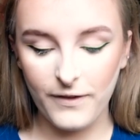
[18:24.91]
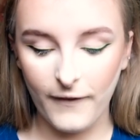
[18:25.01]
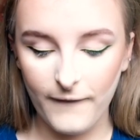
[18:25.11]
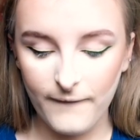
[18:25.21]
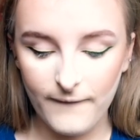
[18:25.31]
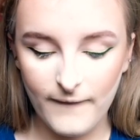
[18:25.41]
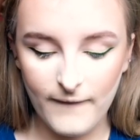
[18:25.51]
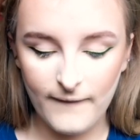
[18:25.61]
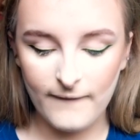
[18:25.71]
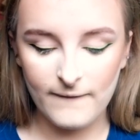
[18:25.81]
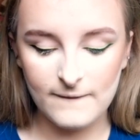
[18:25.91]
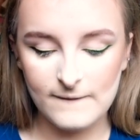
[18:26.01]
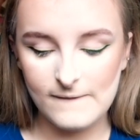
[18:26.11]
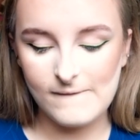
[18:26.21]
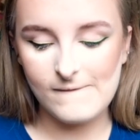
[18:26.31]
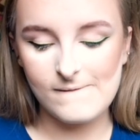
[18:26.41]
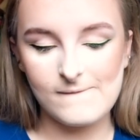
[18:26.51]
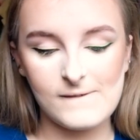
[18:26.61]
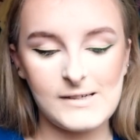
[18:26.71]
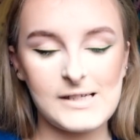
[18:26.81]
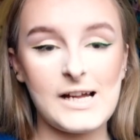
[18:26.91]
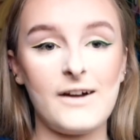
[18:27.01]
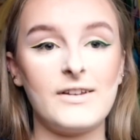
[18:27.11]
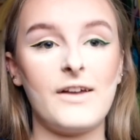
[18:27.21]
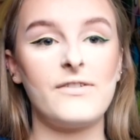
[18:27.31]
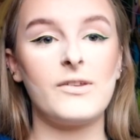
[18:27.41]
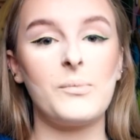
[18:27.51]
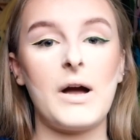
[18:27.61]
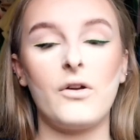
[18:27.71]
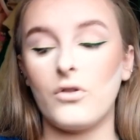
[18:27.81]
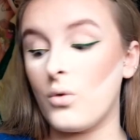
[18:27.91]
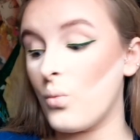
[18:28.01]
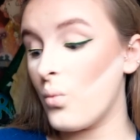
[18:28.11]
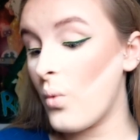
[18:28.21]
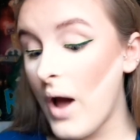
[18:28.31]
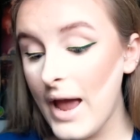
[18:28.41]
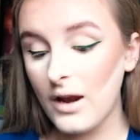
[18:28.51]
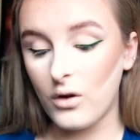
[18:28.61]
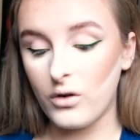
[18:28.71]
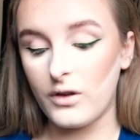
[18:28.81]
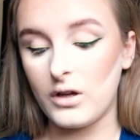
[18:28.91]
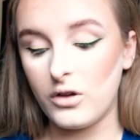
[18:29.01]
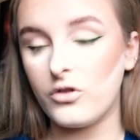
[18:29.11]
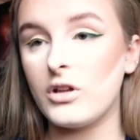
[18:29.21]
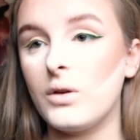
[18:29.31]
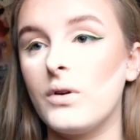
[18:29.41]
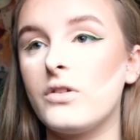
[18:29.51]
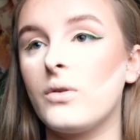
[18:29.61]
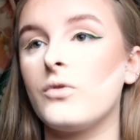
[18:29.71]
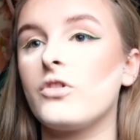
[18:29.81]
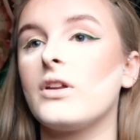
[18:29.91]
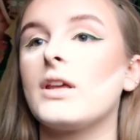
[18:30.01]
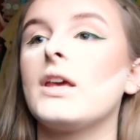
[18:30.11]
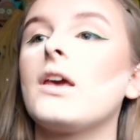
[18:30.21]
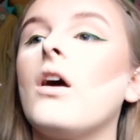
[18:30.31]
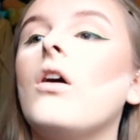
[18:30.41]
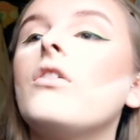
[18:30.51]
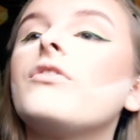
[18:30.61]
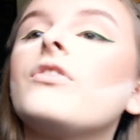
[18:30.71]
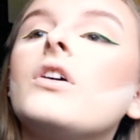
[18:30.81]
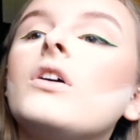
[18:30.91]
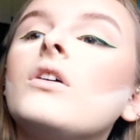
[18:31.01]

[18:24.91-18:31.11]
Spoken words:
So I have left this powder on way longer than I usually would, so I'm just gonna kick it off